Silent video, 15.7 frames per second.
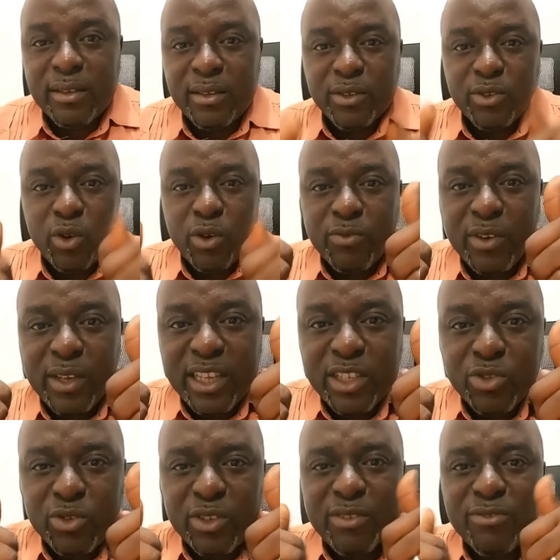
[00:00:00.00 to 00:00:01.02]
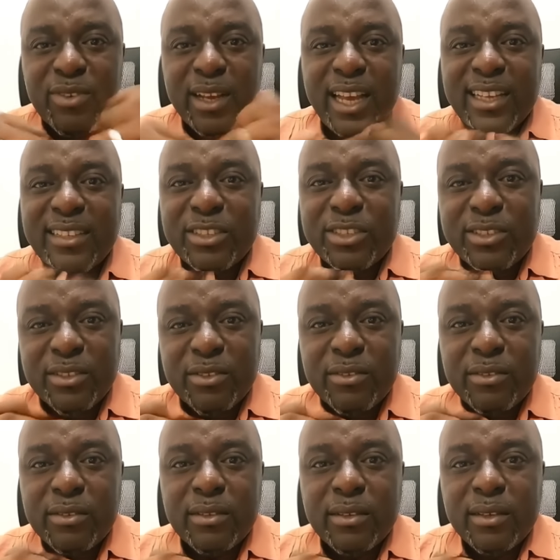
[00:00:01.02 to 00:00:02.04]
Don't forget to give likes.
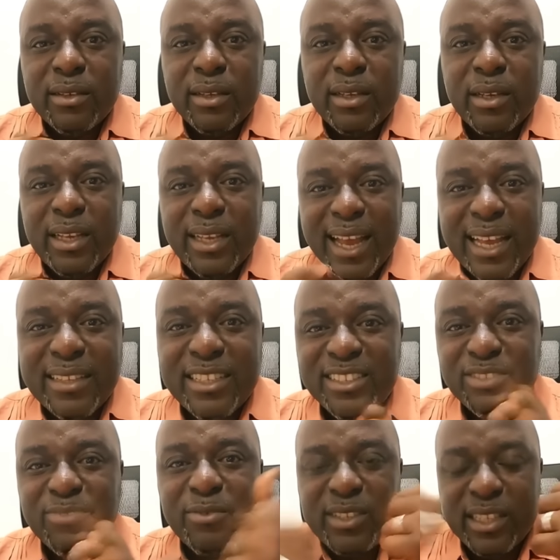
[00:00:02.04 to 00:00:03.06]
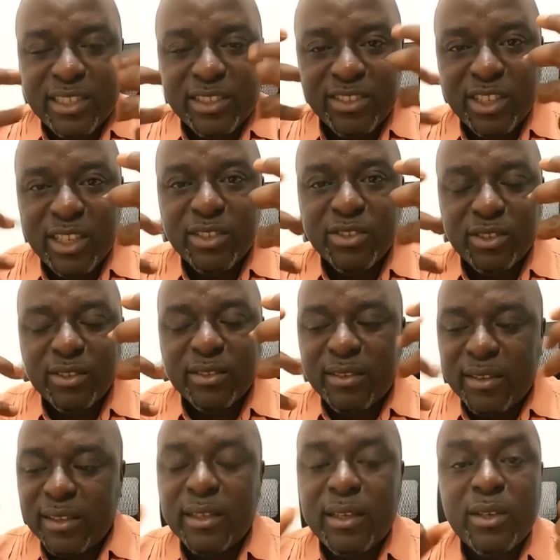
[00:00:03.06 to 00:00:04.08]
Likes give me the strength
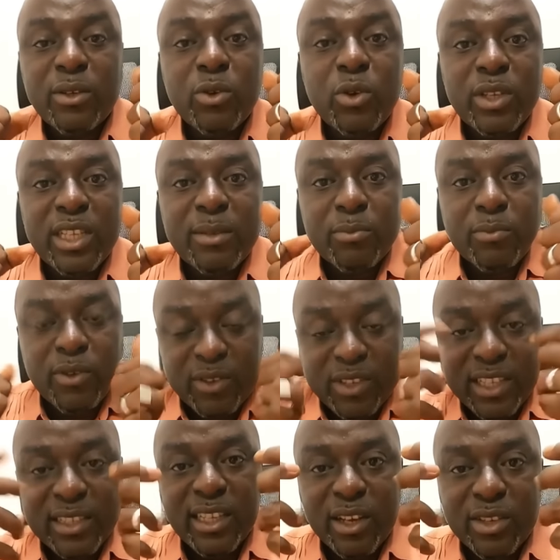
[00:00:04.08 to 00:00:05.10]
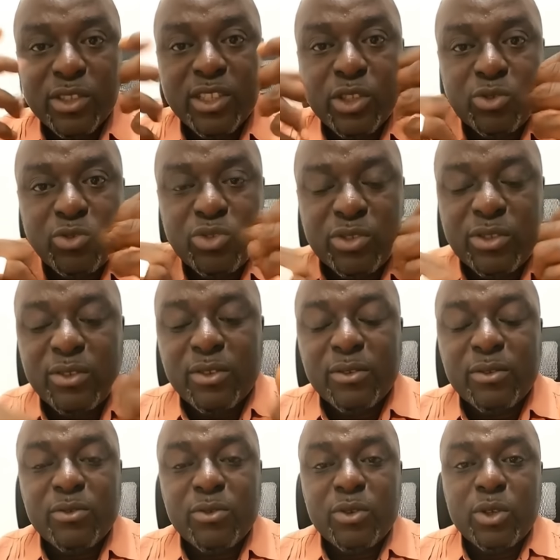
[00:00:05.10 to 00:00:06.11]
to keep breaking down the news
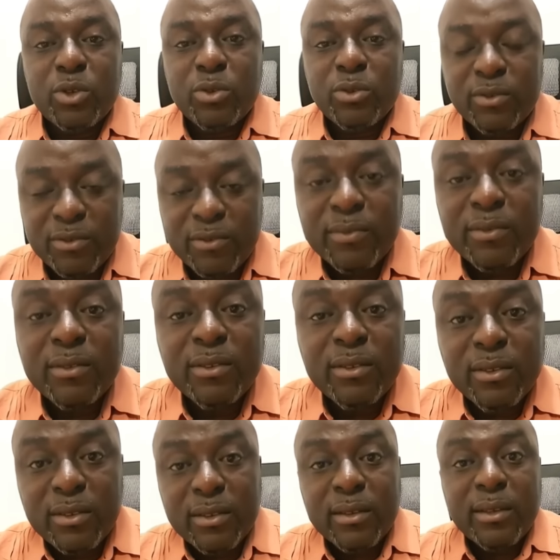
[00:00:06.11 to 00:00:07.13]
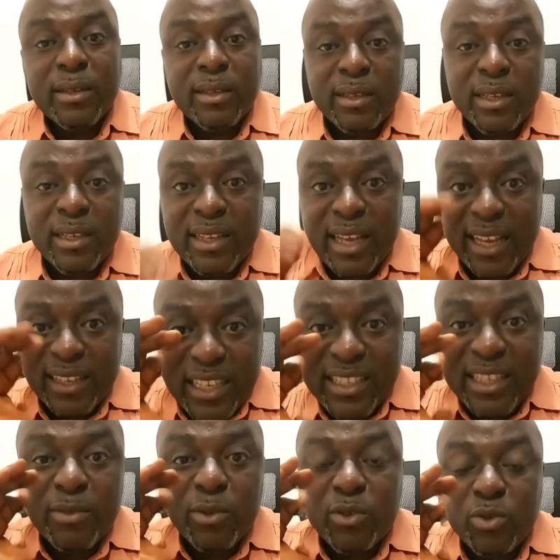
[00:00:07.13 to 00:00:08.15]
for you. And
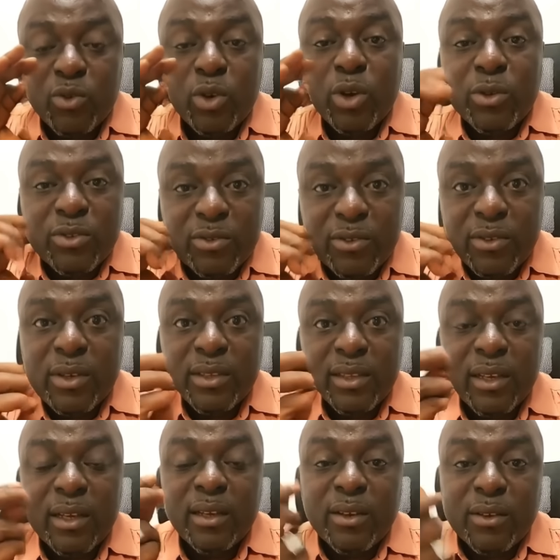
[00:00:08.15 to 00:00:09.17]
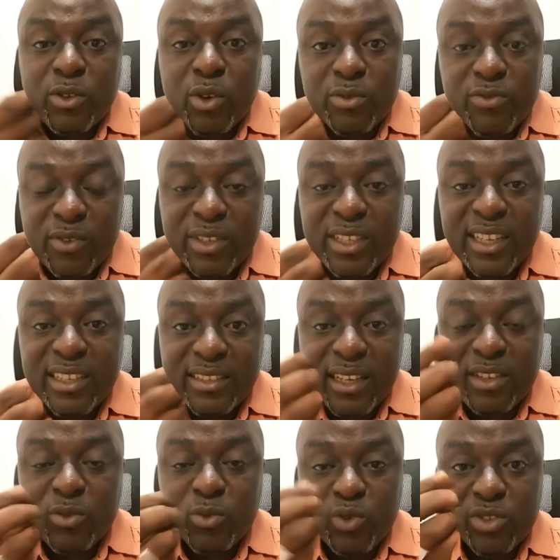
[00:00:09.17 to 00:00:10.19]
above all, don't forget
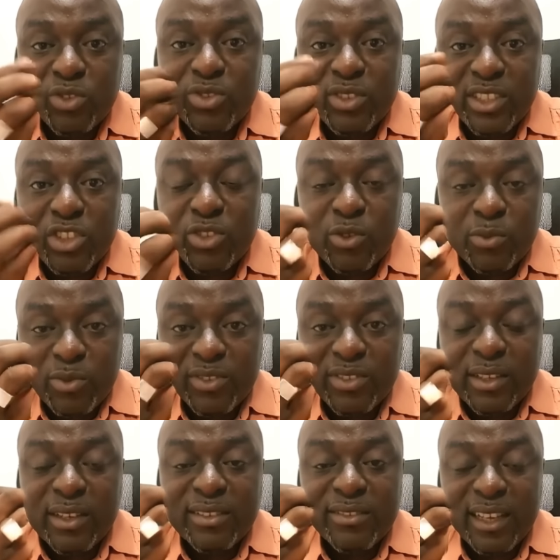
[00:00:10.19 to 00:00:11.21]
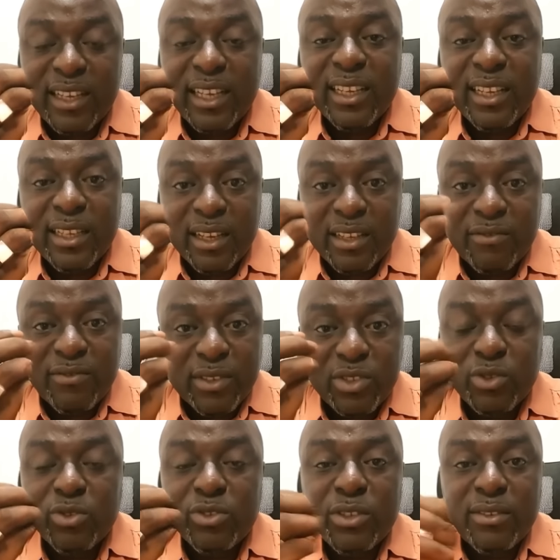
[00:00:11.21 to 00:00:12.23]
that what really supports our channel and our
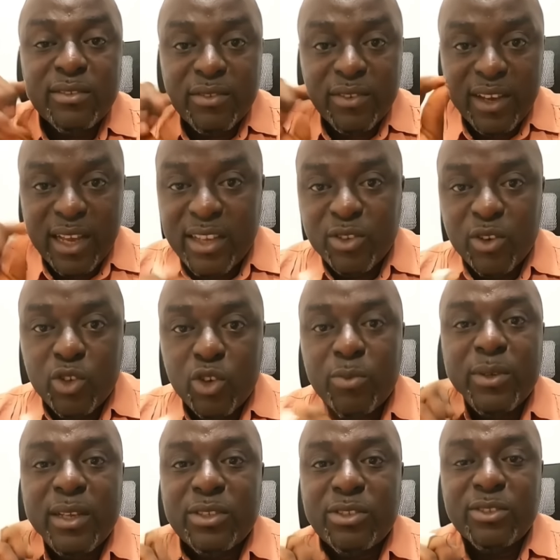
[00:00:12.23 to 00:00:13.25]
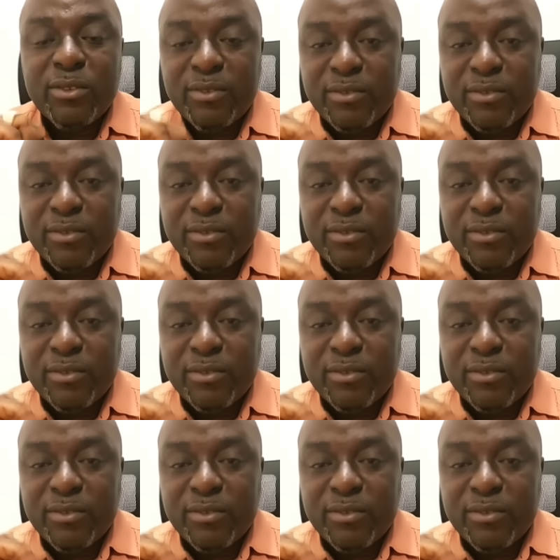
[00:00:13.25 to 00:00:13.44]
videos are your comments.